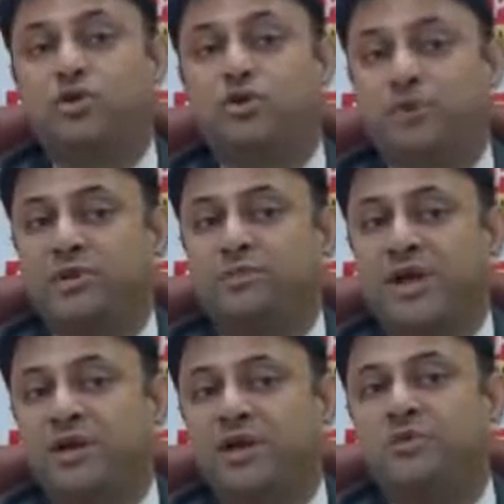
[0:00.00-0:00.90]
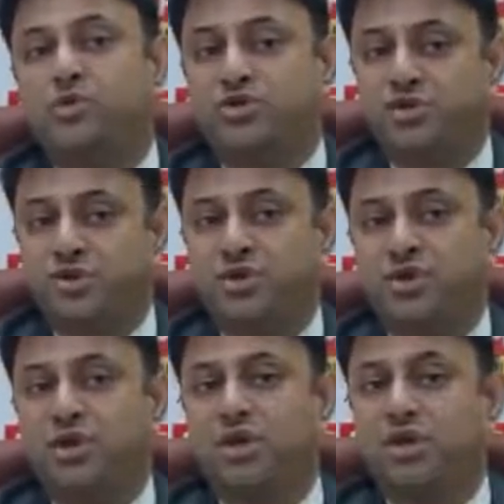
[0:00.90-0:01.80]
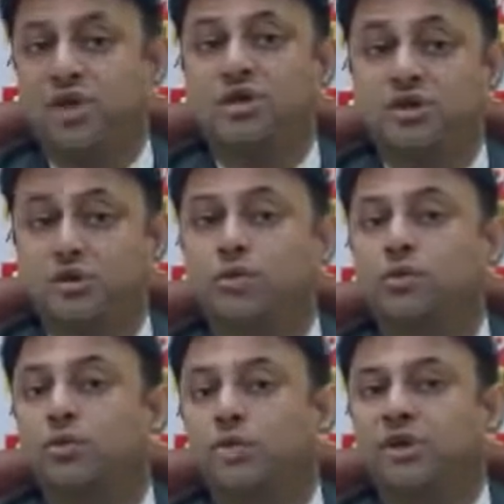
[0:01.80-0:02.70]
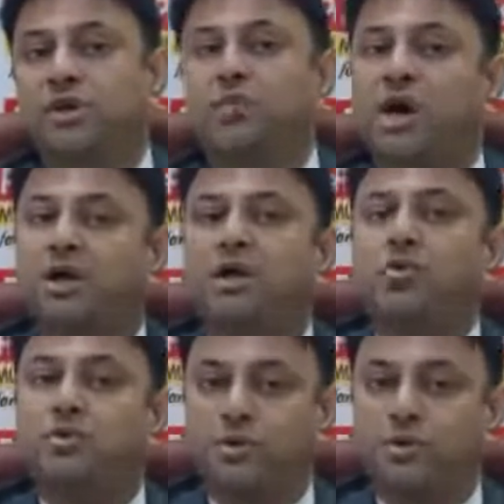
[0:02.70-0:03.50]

is being parallelly positioned in tune with the market outlook.